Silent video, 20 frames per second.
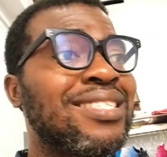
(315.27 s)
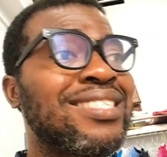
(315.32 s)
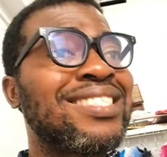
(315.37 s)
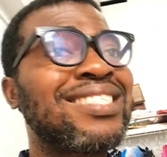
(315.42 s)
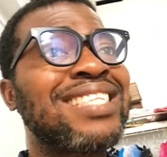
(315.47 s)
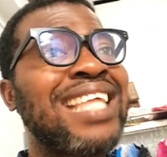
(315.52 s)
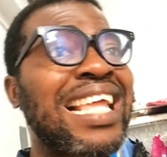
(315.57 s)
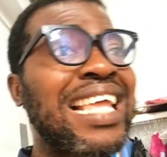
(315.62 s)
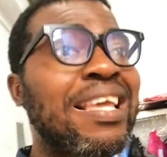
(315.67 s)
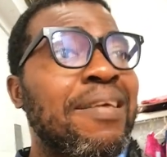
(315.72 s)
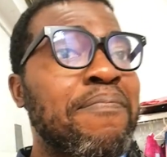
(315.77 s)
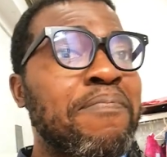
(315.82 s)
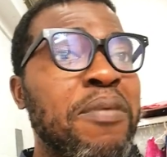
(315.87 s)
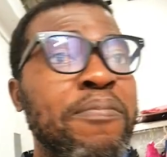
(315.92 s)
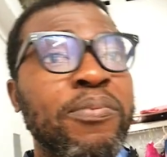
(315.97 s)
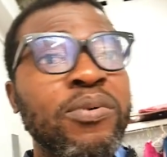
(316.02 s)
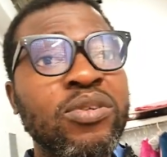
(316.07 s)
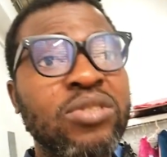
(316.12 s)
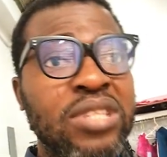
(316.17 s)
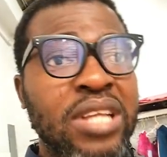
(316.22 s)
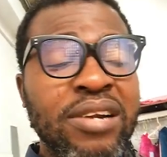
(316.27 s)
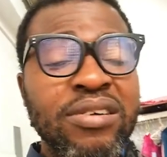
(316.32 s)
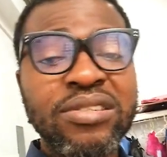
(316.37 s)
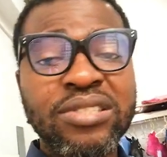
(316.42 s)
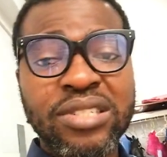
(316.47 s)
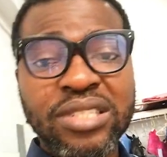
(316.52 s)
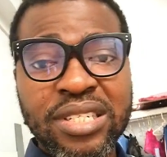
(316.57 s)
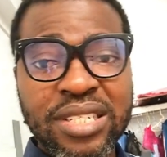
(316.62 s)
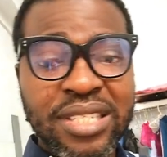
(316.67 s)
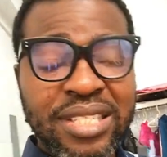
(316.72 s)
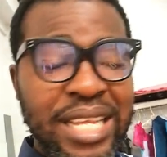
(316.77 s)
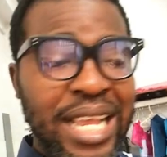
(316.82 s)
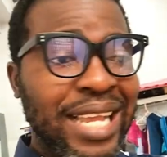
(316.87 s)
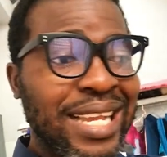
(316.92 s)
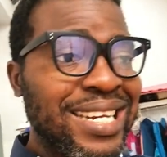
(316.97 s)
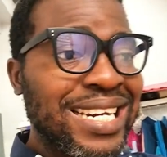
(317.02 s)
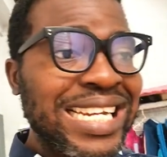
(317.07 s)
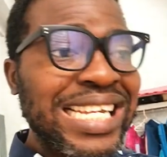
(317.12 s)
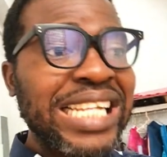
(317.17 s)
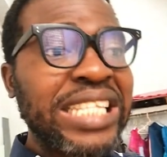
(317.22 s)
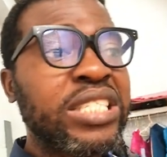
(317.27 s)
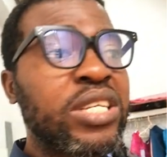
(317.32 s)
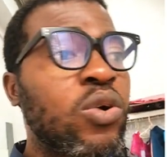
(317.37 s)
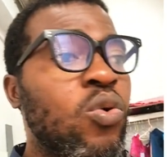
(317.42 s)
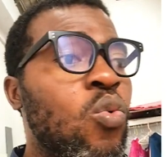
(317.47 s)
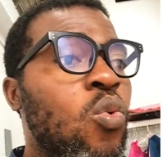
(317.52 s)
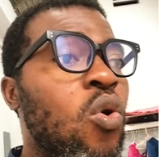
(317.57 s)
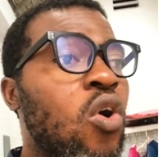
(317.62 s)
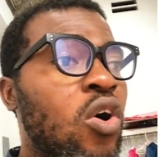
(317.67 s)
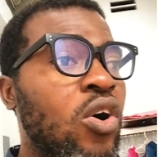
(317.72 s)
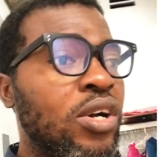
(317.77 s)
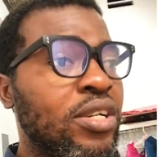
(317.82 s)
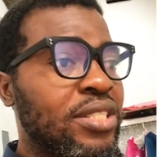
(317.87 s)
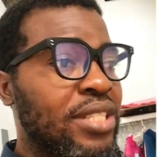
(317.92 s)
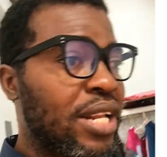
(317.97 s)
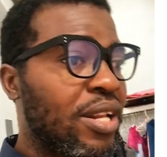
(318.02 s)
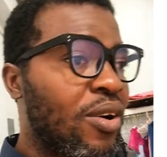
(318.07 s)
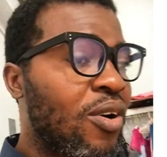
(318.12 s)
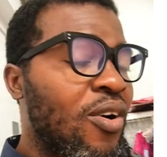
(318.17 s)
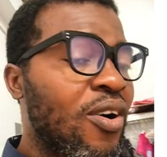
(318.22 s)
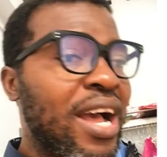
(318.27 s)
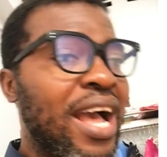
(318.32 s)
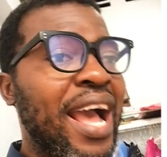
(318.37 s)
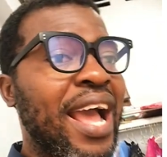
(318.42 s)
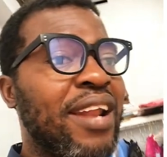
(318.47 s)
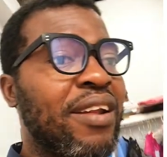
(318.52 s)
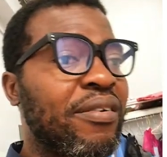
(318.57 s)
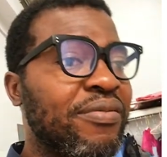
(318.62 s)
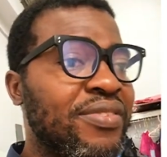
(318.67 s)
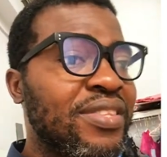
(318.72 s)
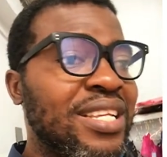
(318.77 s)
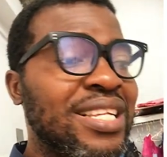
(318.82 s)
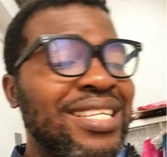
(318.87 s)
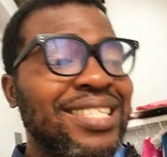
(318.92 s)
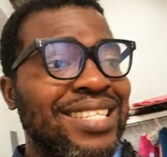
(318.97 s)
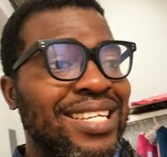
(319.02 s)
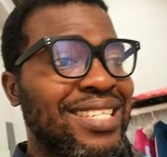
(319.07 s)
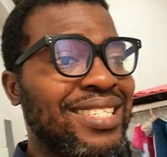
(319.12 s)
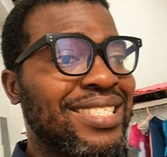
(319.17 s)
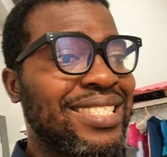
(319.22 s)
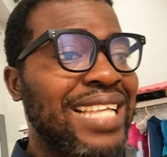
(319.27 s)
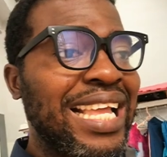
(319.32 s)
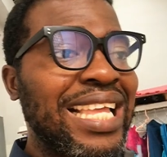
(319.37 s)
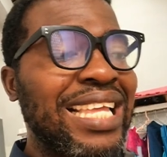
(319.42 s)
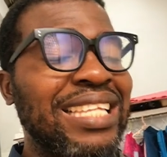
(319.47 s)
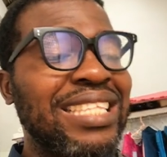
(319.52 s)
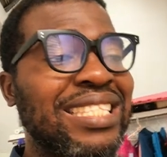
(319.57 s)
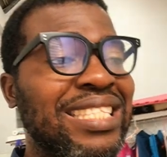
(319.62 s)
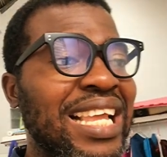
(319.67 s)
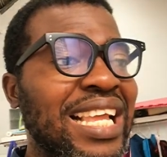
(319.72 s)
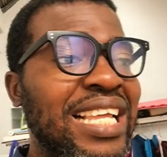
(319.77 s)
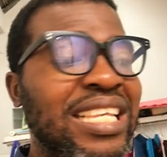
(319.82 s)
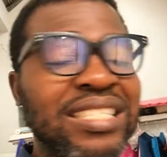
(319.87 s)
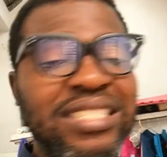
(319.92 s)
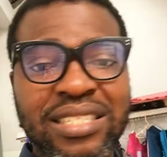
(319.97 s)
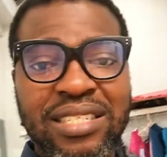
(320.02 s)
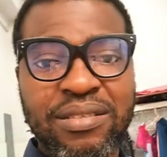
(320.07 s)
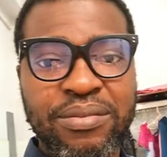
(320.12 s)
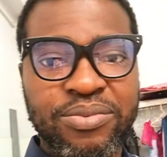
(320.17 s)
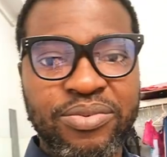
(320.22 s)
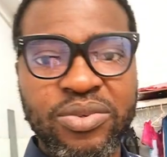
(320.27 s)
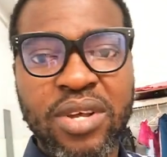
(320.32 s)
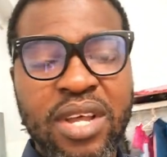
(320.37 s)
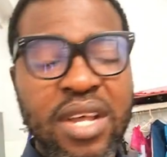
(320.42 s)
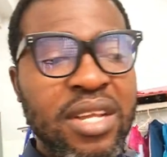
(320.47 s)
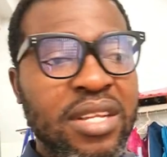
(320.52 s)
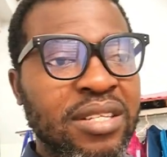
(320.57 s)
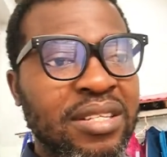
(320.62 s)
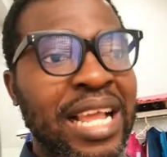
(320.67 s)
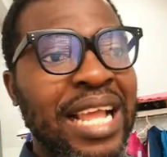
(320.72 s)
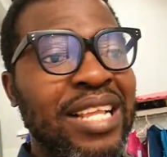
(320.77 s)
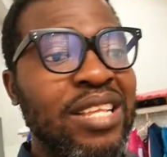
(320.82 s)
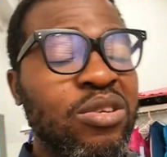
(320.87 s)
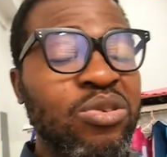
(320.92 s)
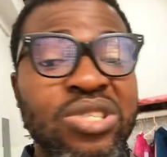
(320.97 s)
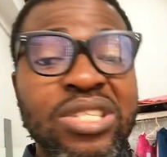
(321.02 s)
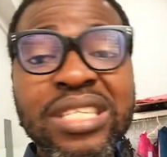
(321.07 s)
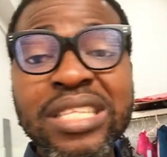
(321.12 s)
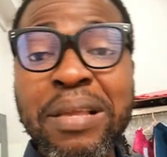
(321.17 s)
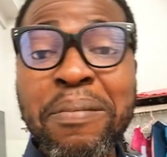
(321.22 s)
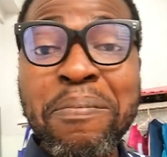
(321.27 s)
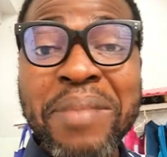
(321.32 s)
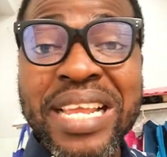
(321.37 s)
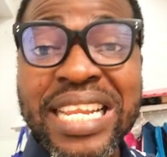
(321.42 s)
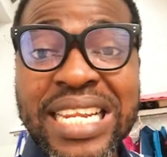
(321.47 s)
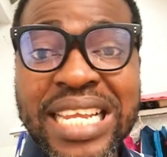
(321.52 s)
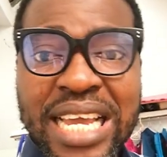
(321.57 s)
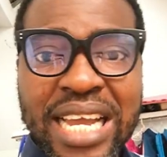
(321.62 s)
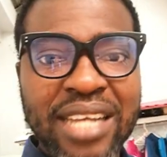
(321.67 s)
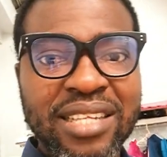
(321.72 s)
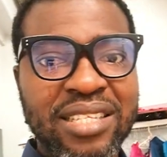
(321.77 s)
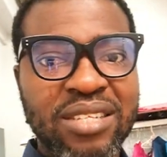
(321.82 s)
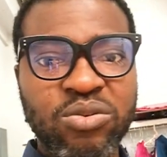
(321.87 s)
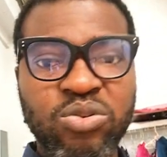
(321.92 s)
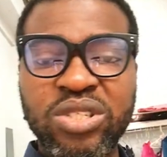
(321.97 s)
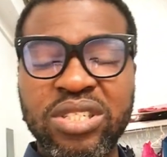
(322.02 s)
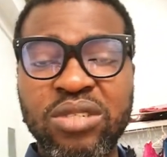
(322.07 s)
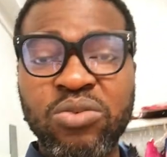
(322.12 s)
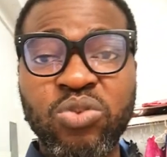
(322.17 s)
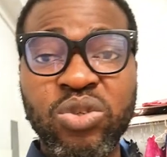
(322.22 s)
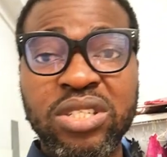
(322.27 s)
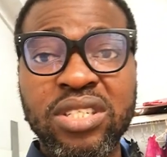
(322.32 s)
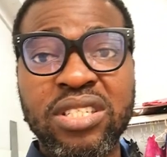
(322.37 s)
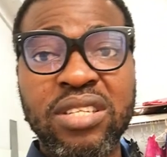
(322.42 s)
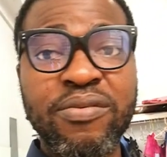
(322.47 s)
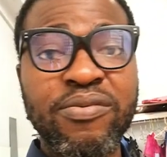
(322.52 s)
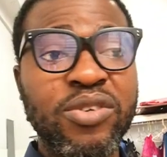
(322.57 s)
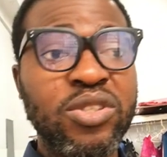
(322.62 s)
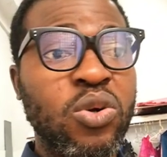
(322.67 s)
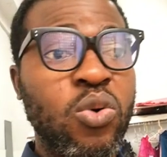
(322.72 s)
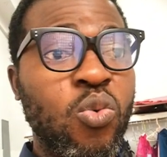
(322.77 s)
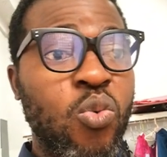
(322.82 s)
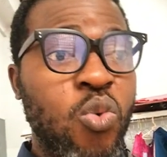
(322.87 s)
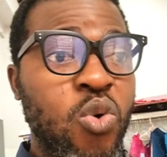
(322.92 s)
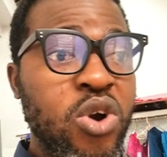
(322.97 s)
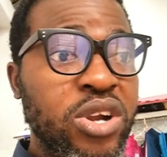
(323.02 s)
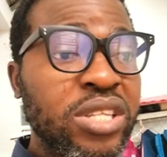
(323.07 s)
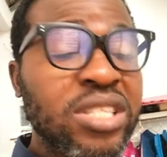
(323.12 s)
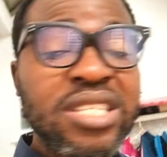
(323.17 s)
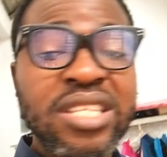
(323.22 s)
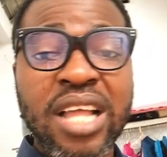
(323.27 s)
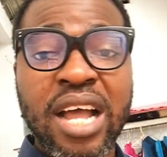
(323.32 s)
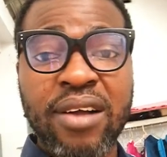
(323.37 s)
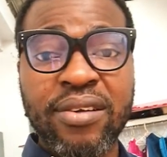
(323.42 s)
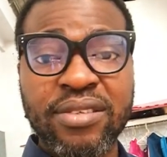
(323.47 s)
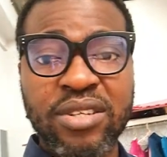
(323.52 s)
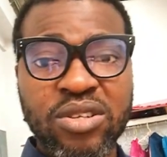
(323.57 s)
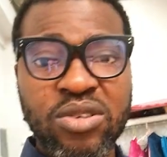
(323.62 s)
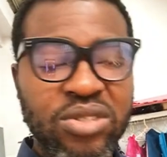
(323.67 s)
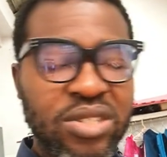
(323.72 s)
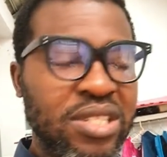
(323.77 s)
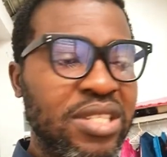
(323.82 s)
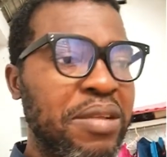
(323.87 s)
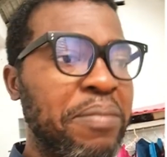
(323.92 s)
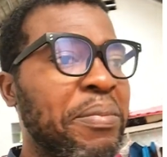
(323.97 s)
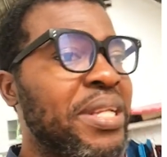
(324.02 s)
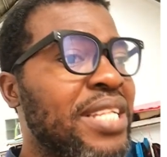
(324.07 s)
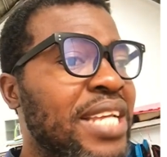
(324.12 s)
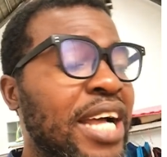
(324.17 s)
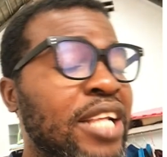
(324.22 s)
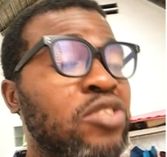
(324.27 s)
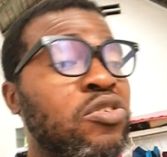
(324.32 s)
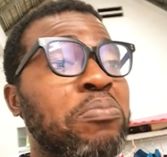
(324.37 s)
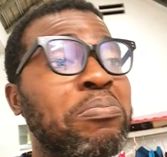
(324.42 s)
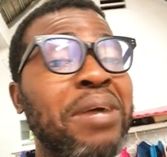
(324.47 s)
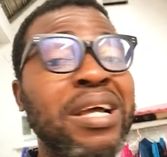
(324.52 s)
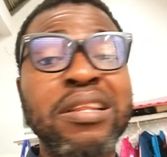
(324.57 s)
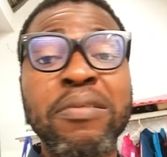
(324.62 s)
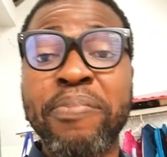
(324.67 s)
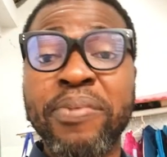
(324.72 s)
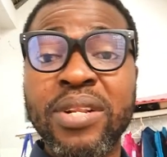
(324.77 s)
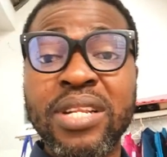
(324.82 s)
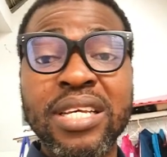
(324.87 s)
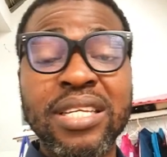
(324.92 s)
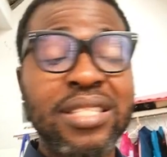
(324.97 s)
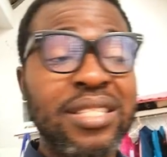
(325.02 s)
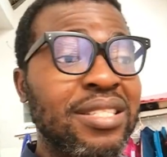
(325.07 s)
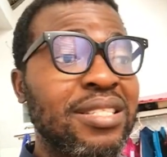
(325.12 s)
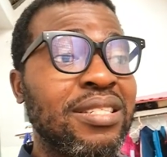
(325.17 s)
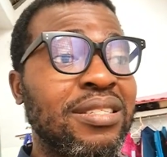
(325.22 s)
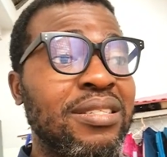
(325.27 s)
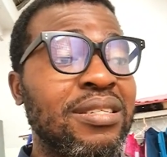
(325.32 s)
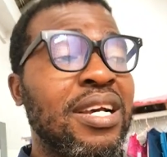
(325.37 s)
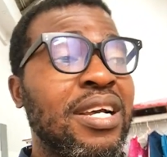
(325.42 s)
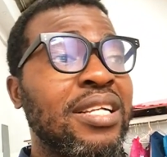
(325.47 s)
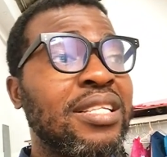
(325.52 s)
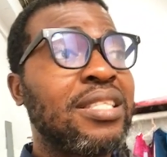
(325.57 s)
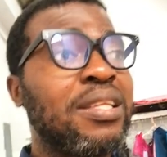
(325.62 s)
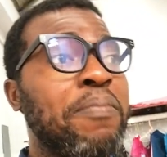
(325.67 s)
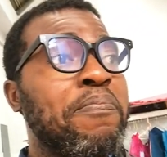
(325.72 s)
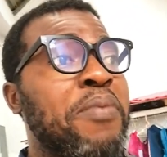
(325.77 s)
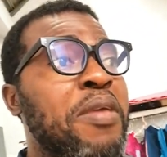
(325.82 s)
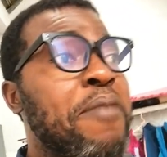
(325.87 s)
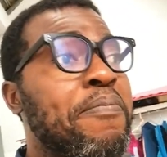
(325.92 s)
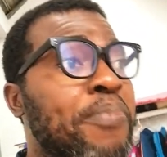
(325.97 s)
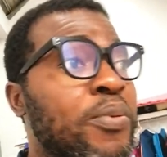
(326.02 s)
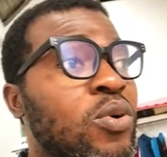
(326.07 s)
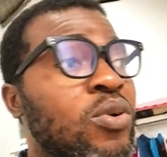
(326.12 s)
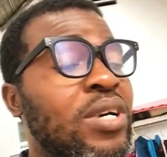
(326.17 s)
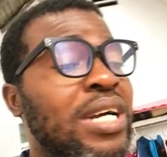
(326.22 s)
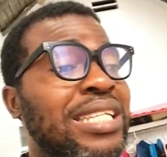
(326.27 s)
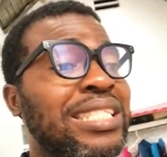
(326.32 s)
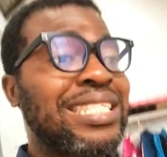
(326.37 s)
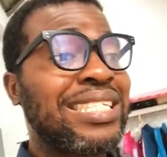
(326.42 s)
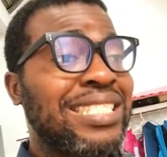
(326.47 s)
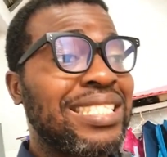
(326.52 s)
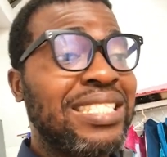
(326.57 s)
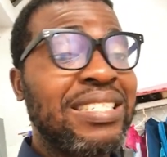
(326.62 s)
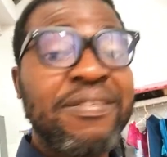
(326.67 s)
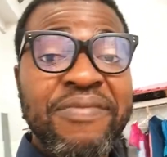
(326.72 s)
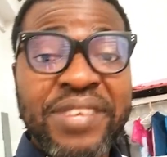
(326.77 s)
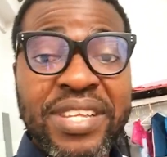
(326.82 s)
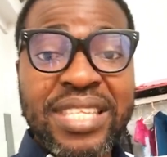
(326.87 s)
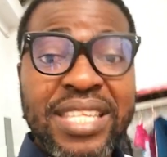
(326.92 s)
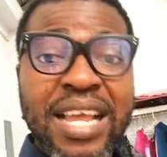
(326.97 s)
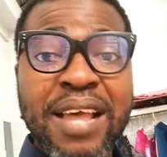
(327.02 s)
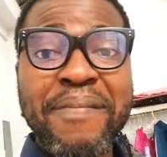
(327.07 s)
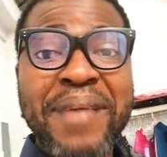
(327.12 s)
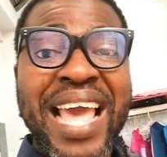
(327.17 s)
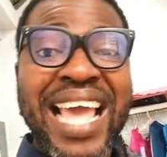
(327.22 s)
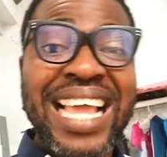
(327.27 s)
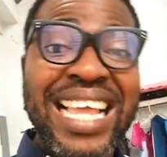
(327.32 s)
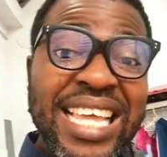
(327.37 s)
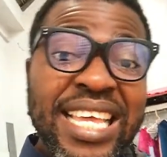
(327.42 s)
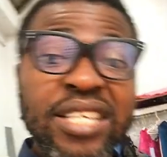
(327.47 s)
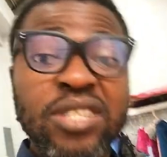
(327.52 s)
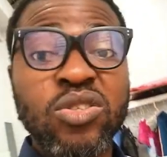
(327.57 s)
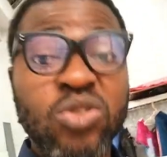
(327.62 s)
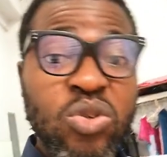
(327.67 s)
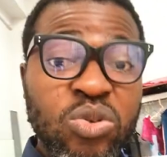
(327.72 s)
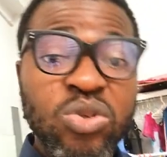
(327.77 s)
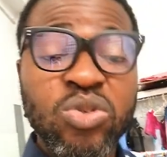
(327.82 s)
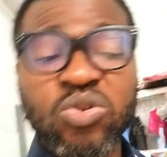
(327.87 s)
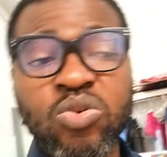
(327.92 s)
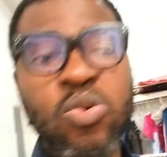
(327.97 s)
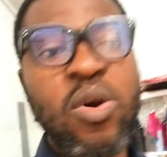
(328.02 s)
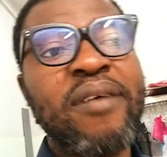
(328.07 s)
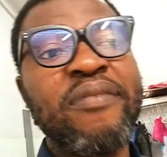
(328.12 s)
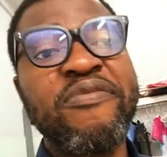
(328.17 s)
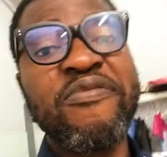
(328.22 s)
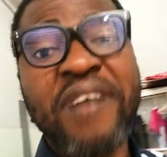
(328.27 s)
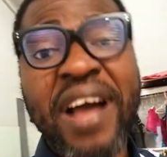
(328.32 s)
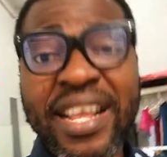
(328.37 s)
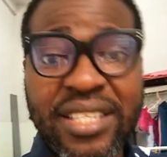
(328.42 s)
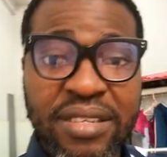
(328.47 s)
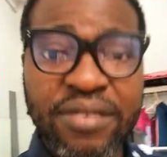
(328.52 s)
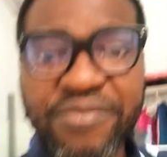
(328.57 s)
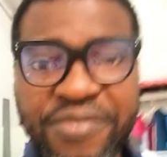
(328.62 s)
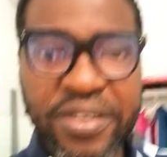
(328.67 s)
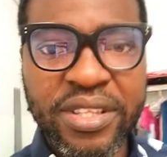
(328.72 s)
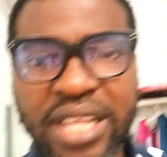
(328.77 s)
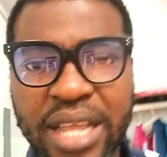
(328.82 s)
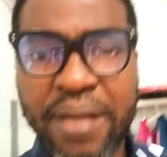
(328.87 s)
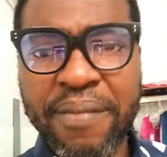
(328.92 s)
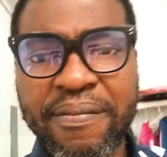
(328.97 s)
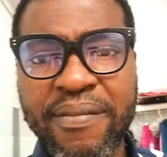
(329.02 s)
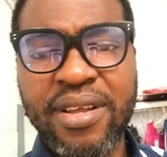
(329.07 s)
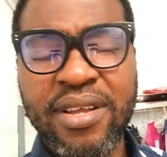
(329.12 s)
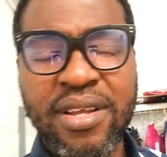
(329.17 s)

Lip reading: taking people territories and creating wars and all kind of things, and taking things and using the media, which is even the worst now, using the media to manipulate the people and deceiving them against those who are fighting for them,